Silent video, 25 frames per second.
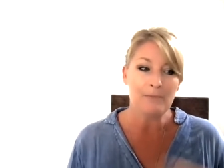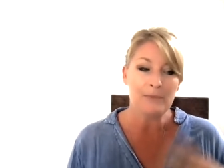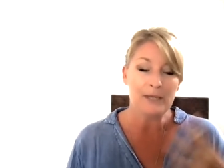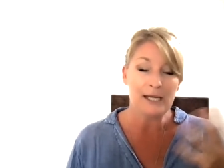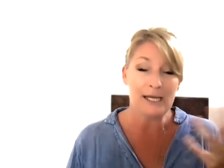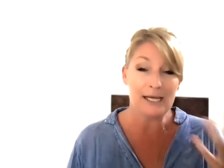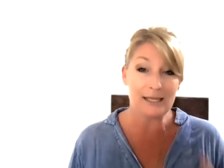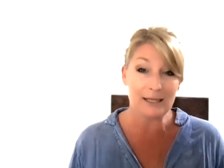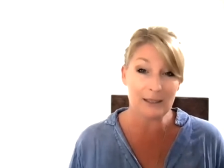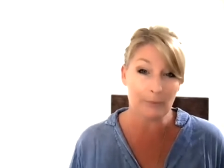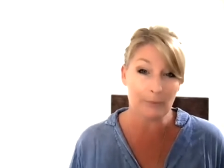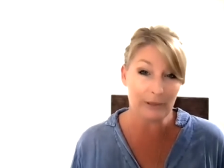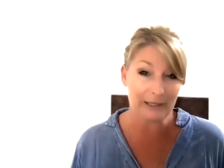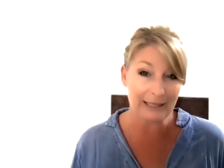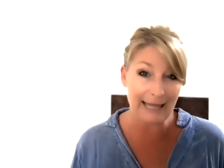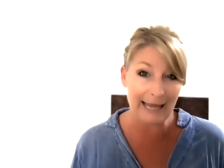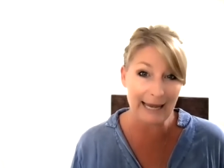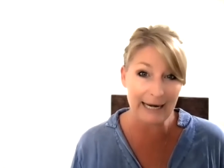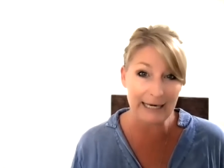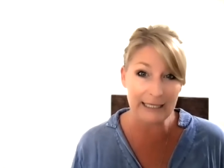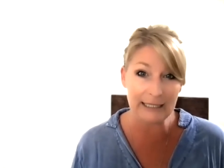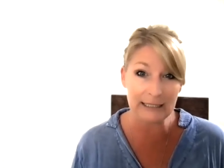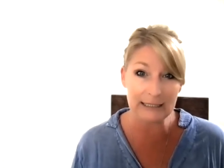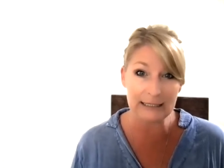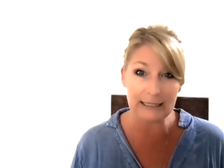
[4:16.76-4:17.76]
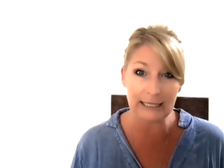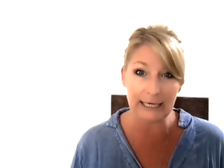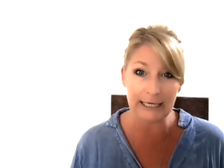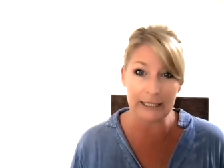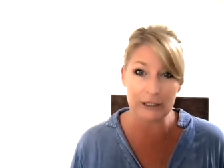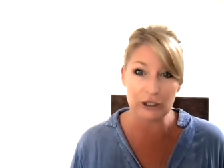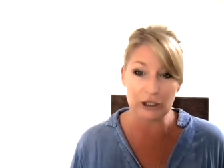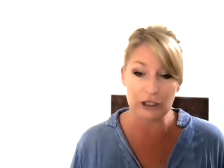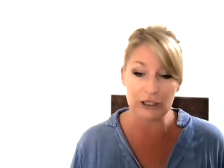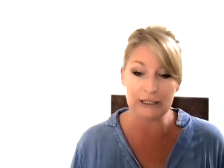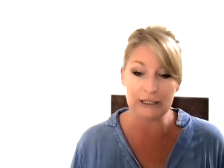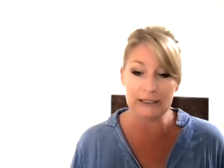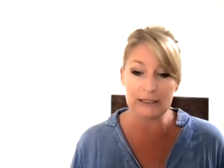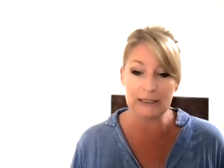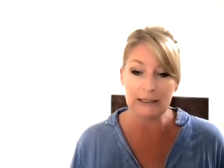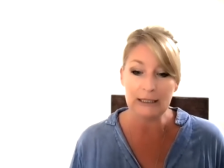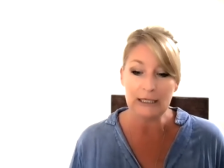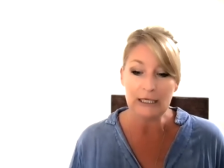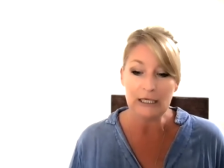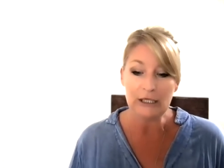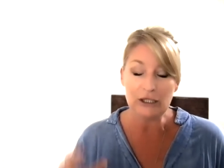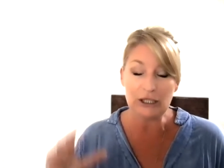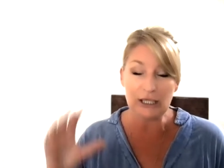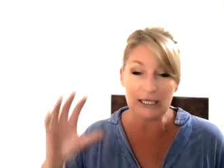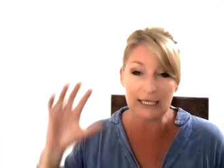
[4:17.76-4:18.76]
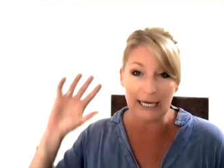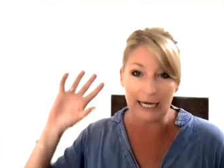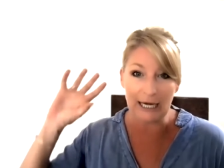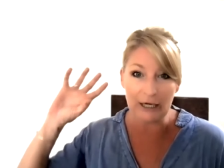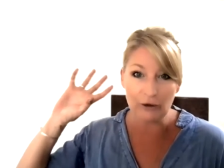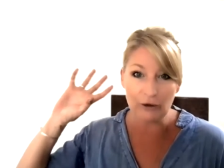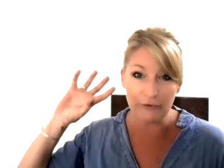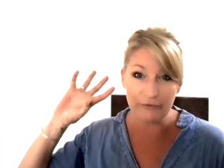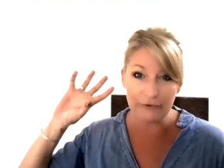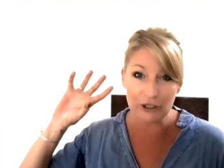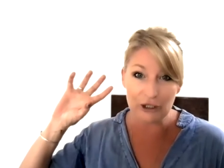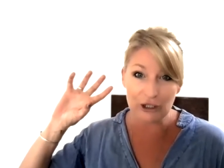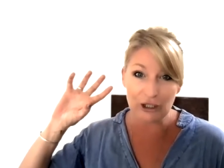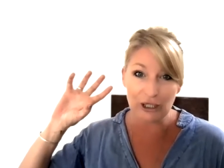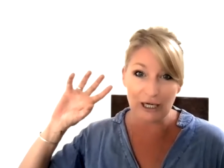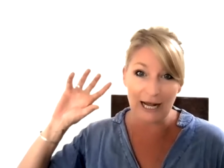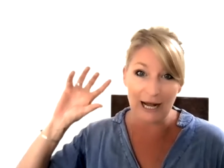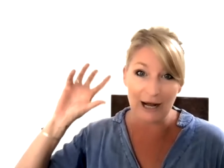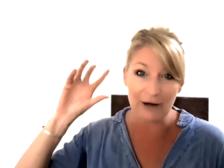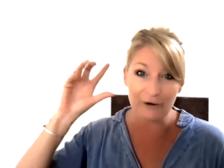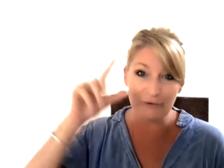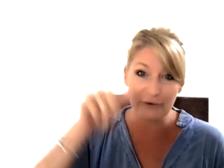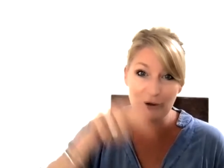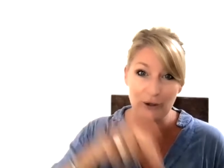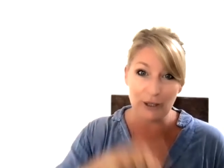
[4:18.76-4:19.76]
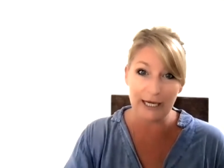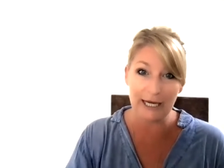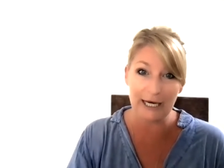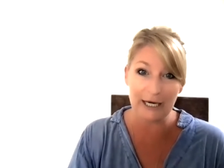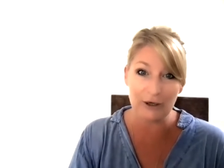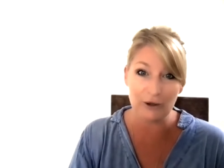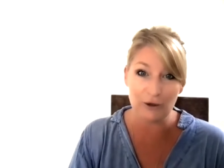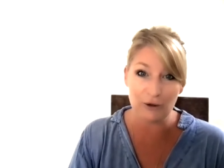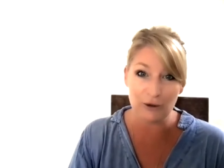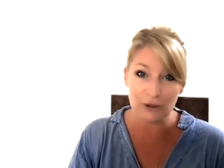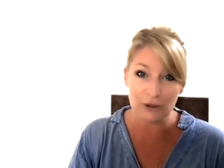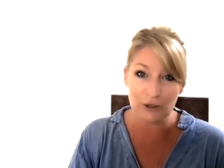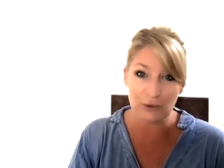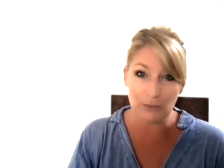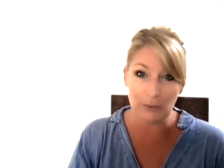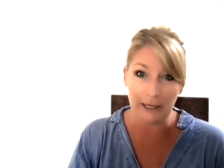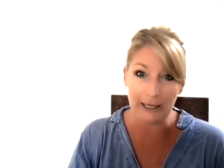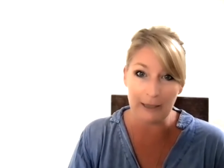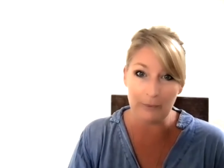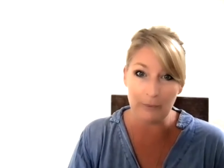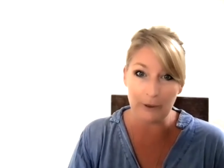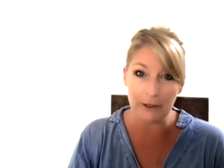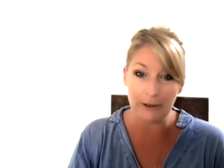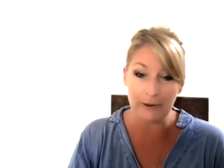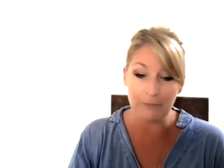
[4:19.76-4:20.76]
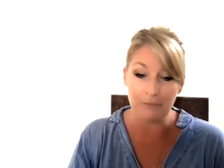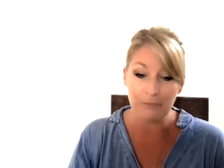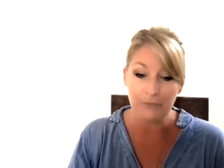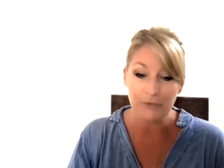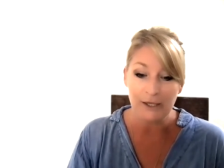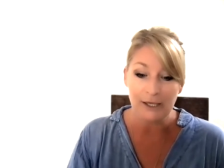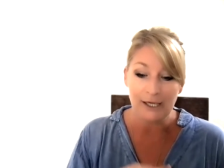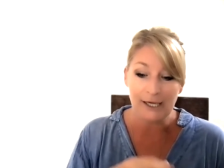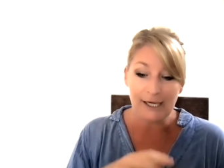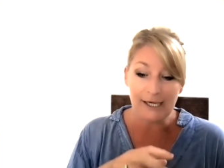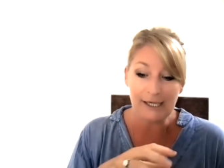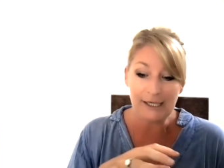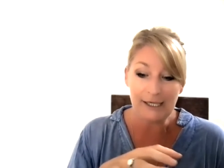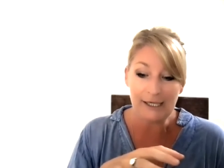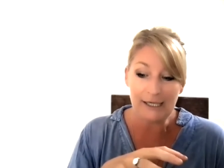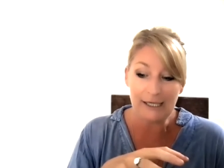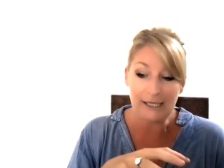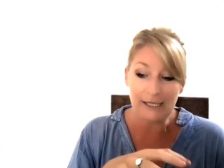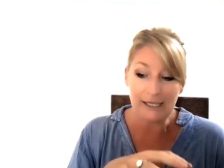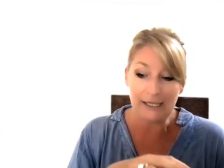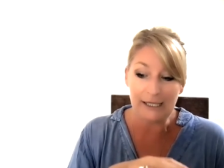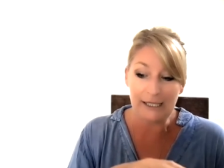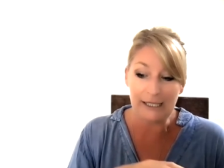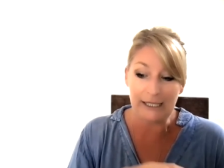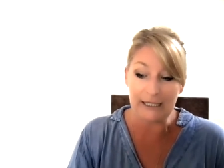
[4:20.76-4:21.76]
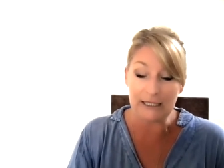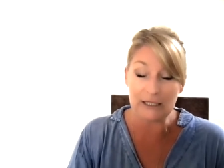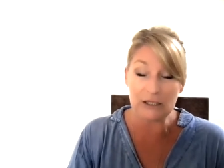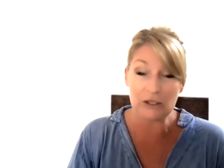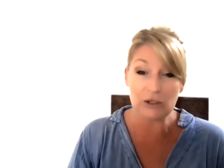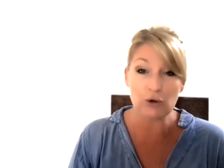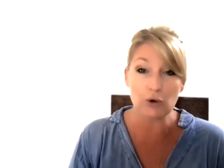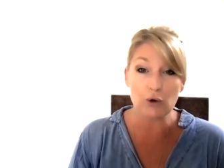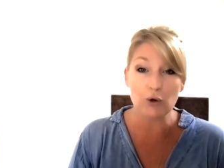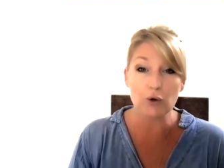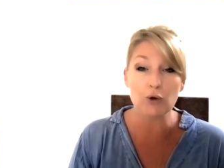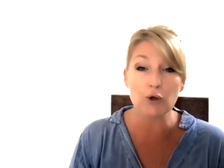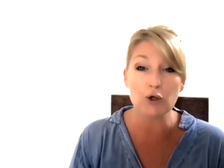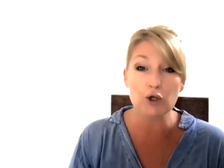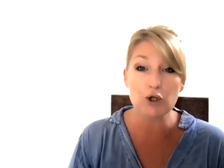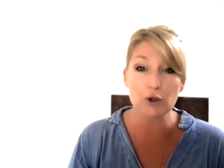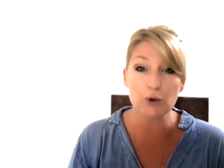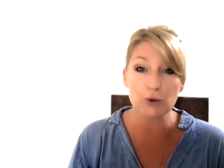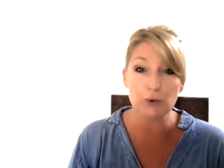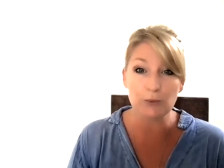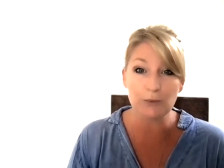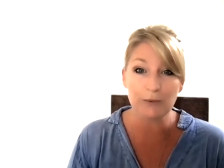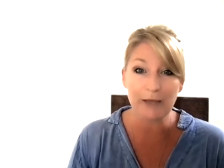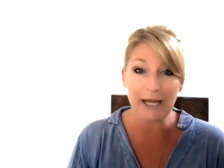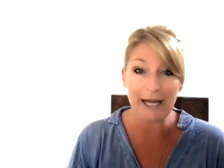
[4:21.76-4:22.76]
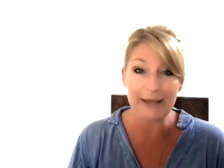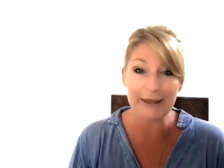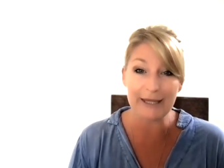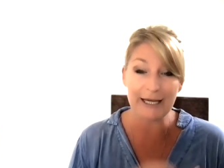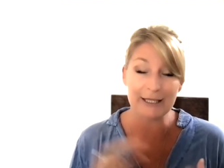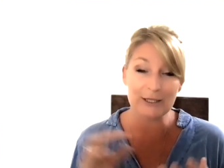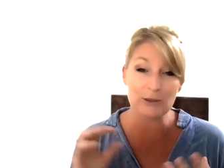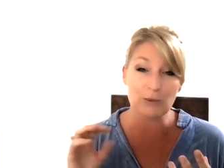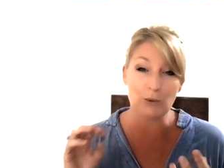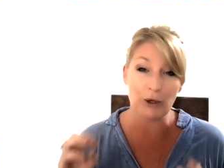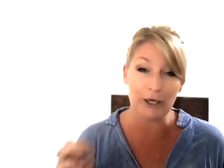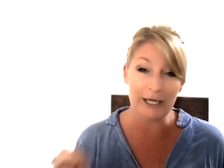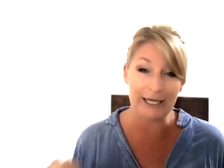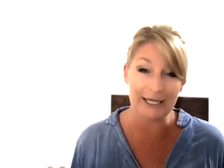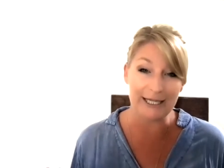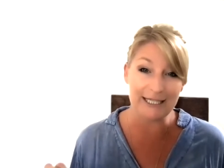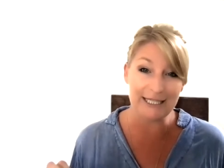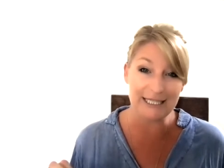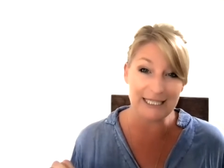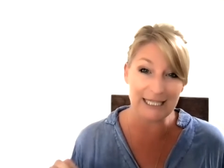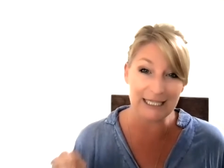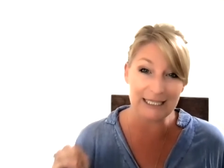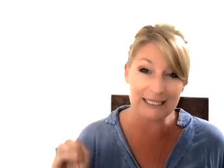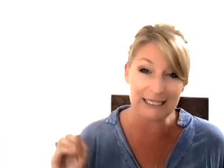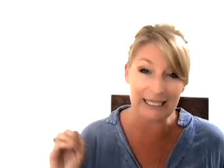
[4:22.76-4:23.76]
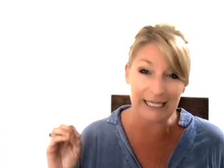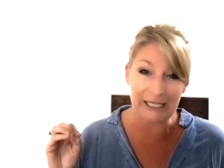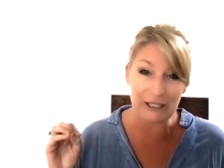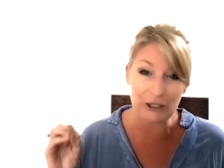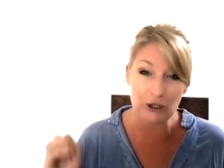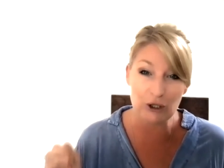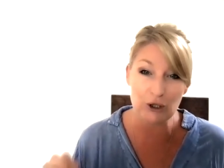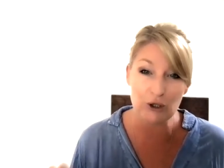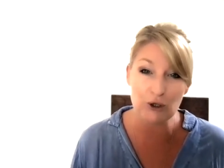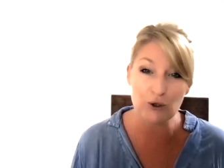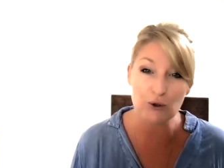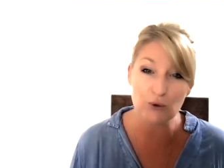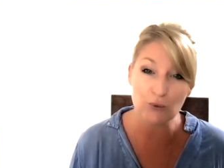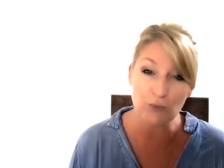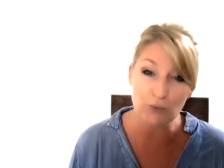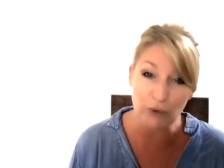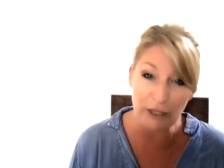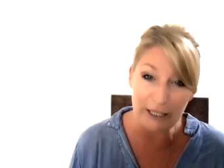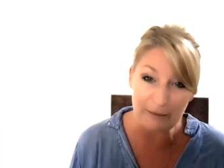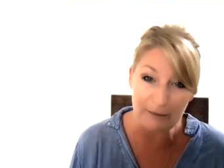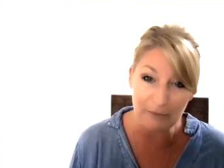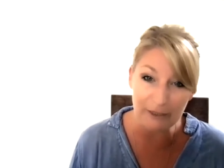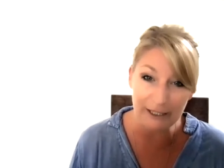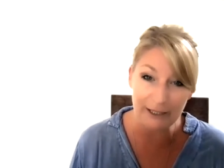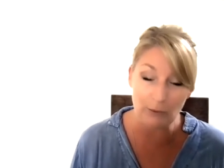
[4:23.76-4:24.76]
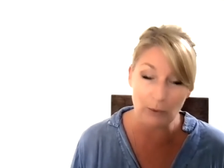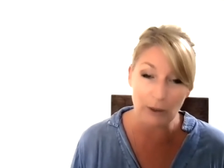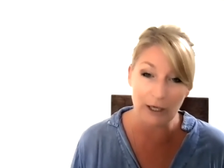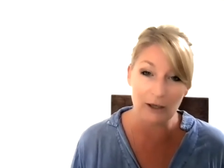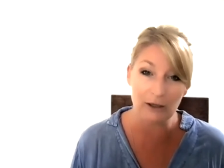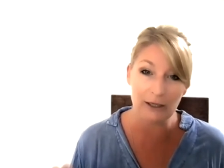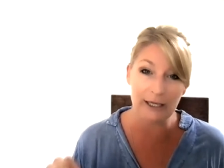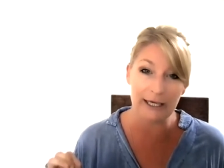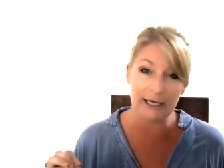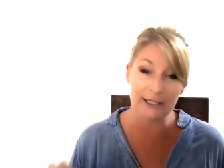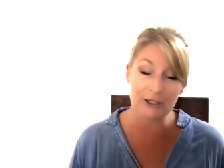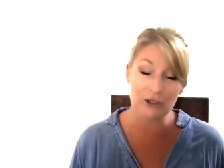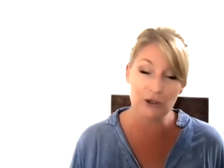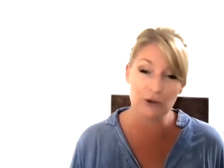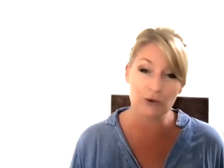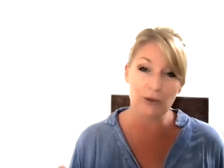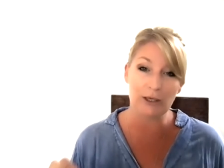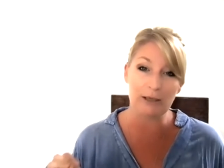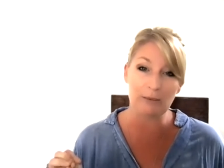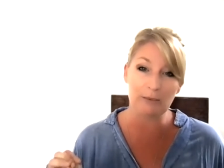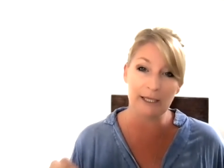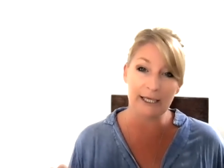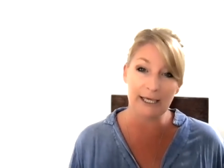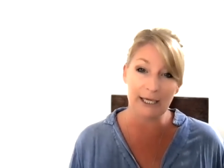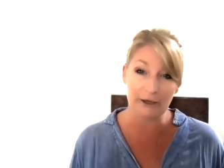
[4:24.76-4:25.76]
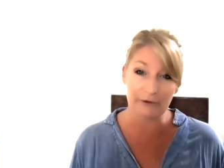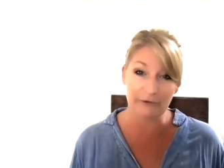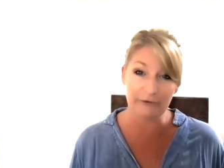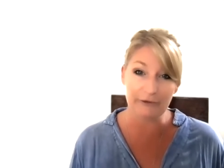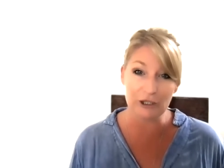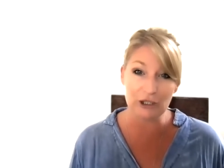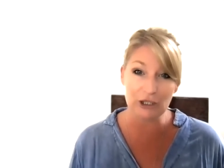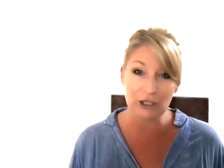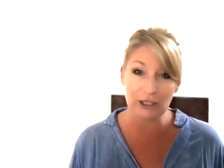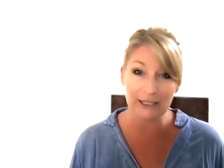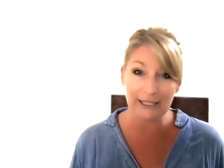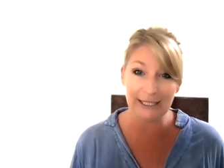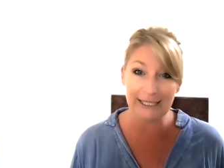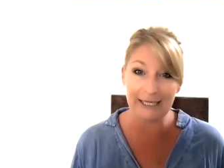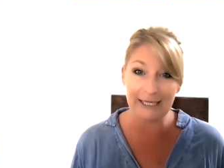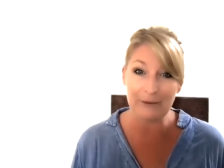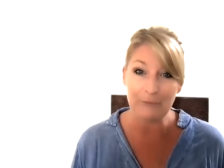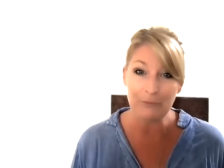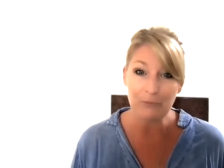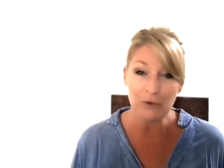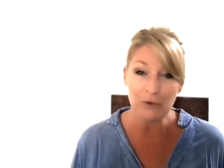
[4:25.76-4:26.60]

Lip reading: in the planning stages, to get your vision out of your head and onto paper is crucial. And that's what Ian does extremely well and extremely efficiently.